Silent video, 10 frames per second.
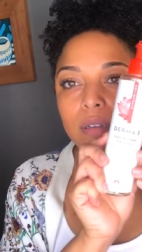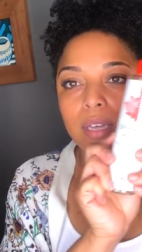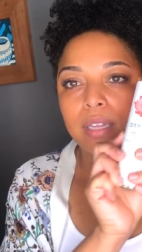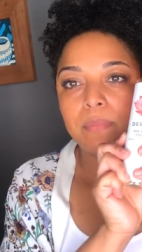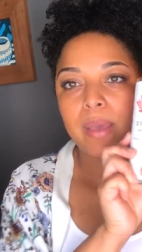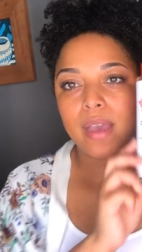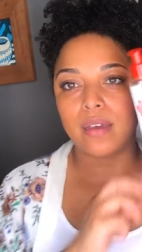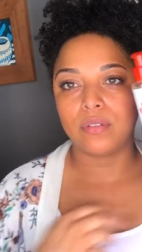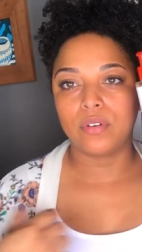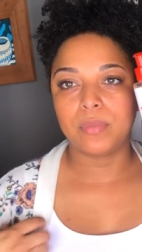it back
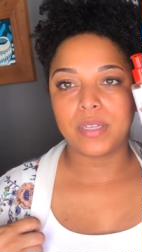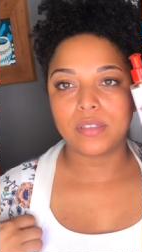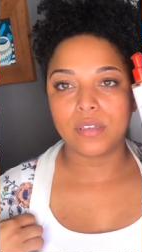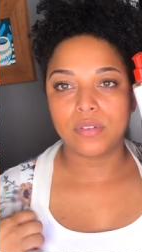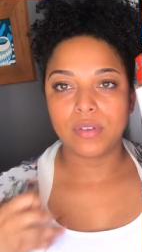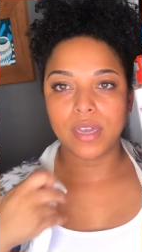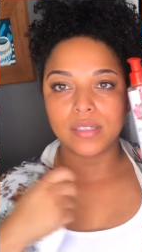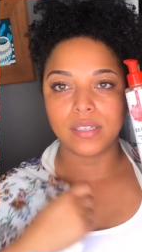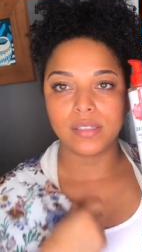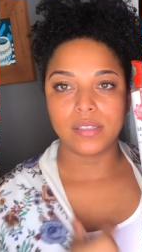a little bit so you
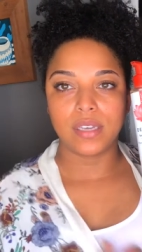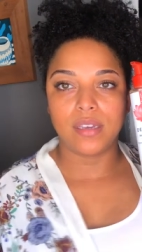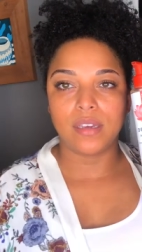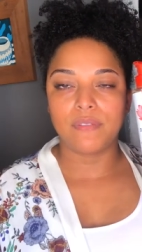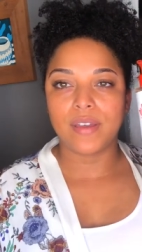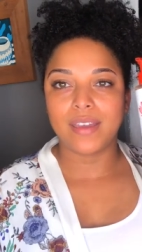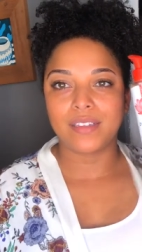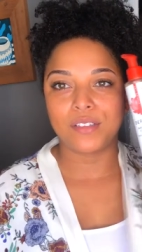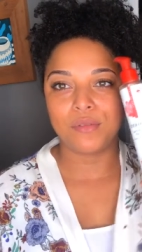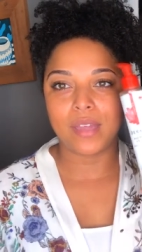guys can see. If I
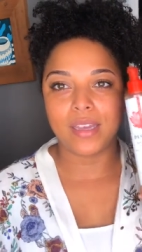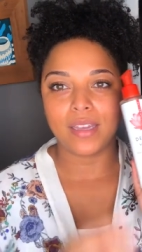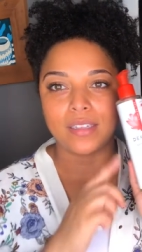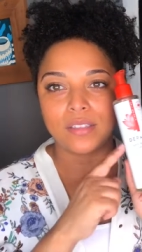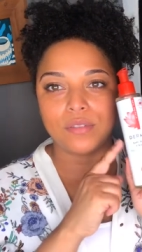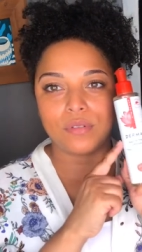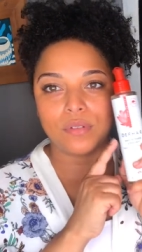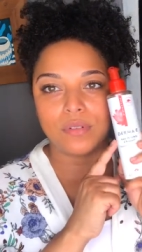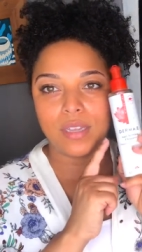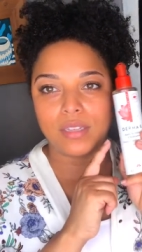get too light, it gets too,
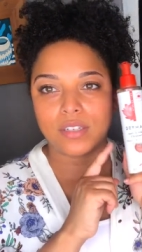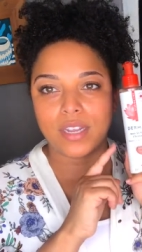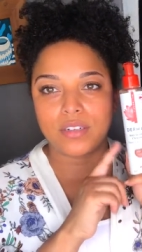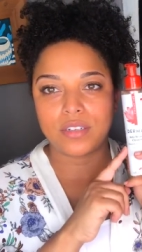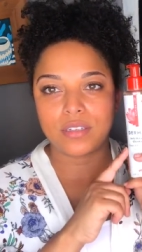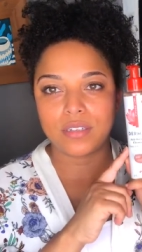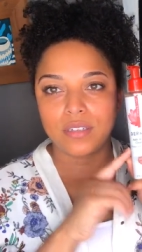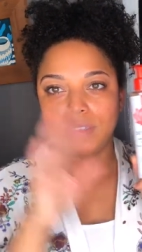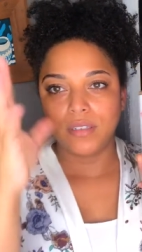it changes